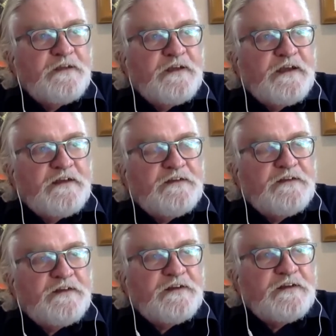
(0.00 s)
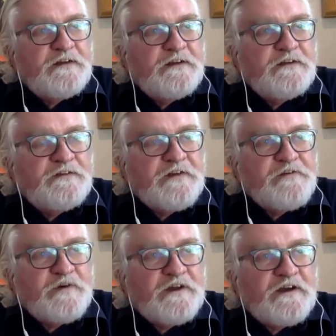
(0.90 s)
and uh,
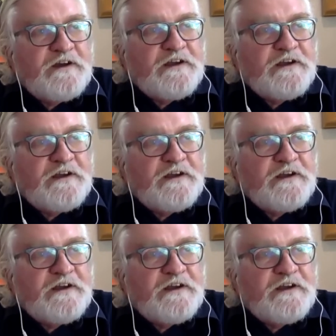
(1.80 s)
terawatt hour.